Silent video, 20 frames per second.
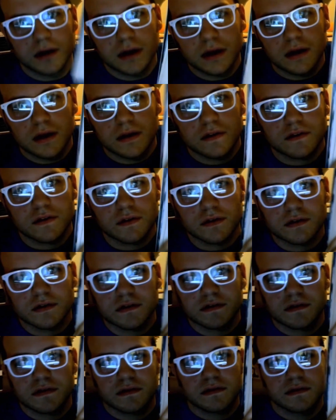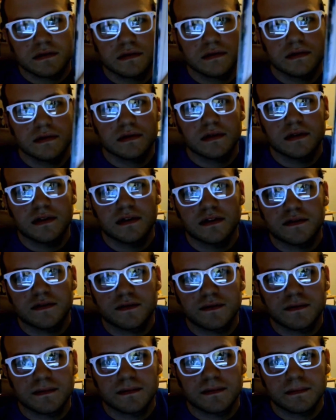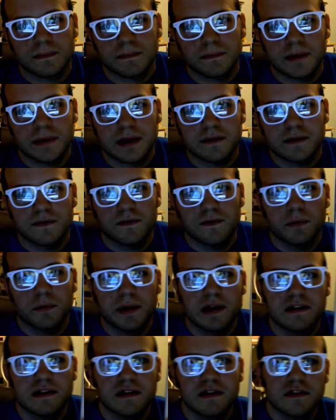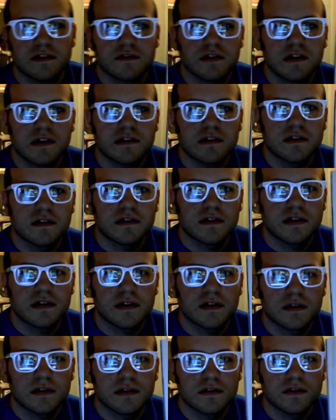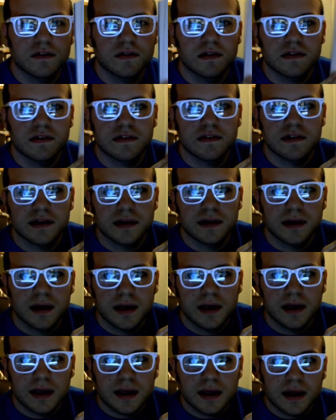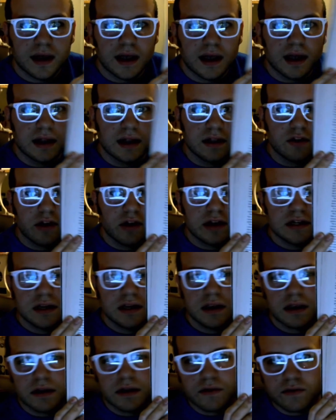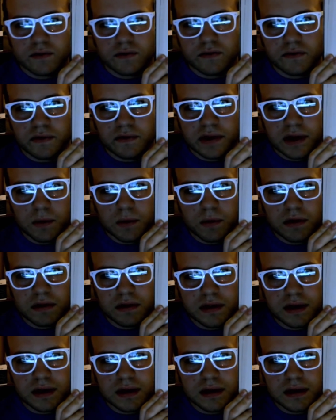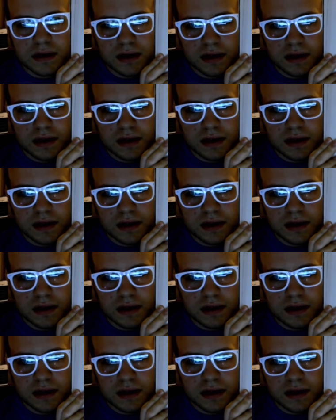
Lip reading: So there's these big full page illustrations here, as you can see, and they're actually really well done.